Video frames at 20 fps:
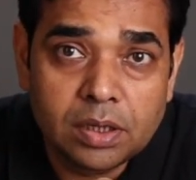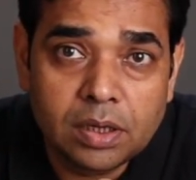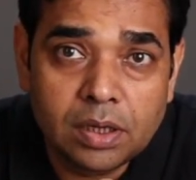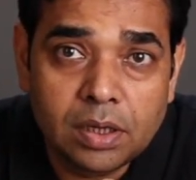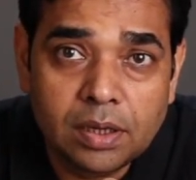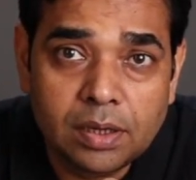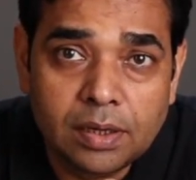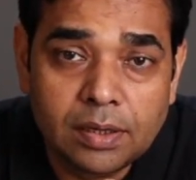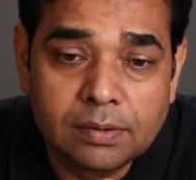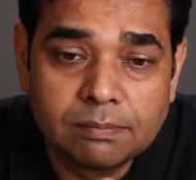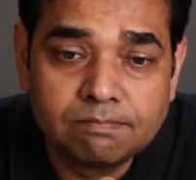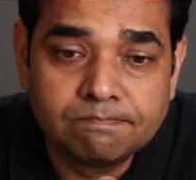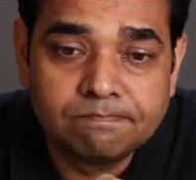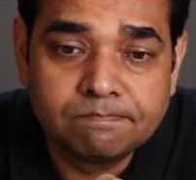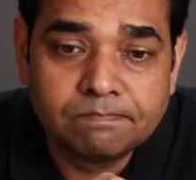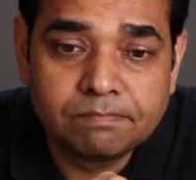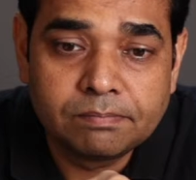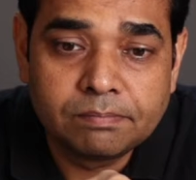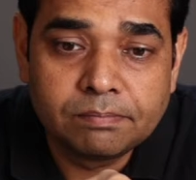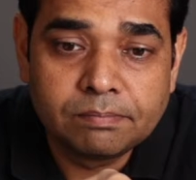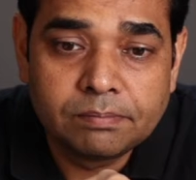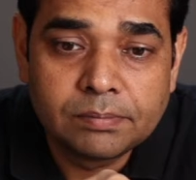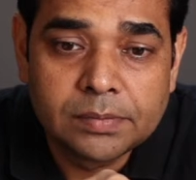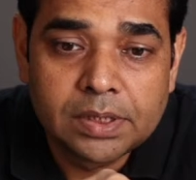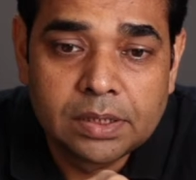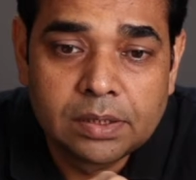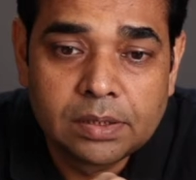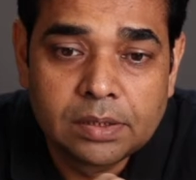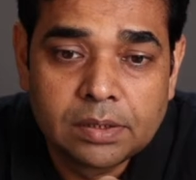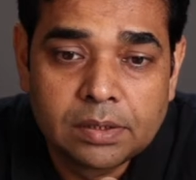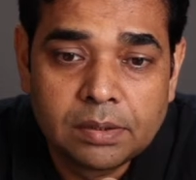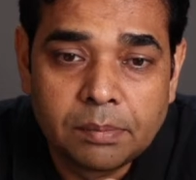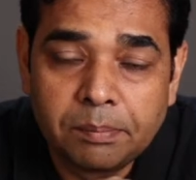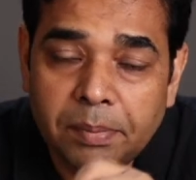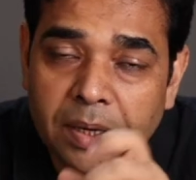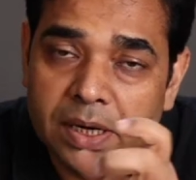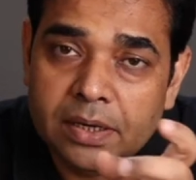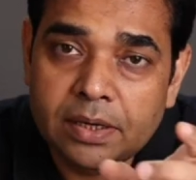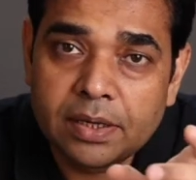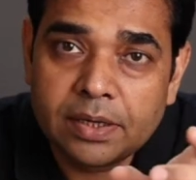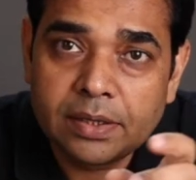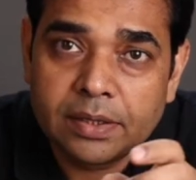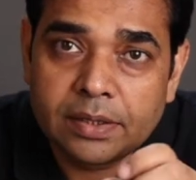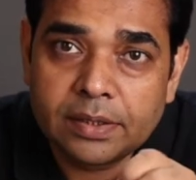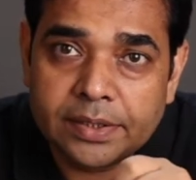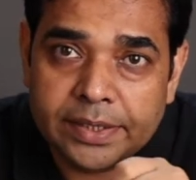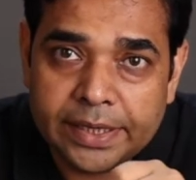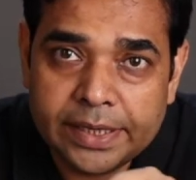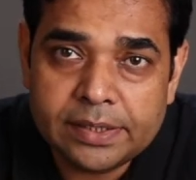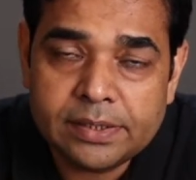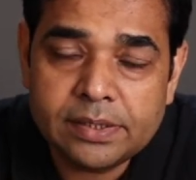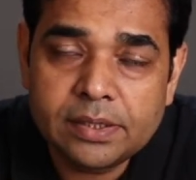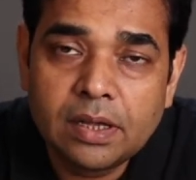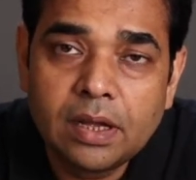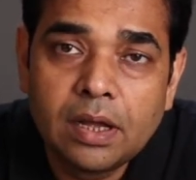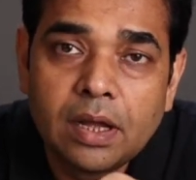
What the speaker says: but yes,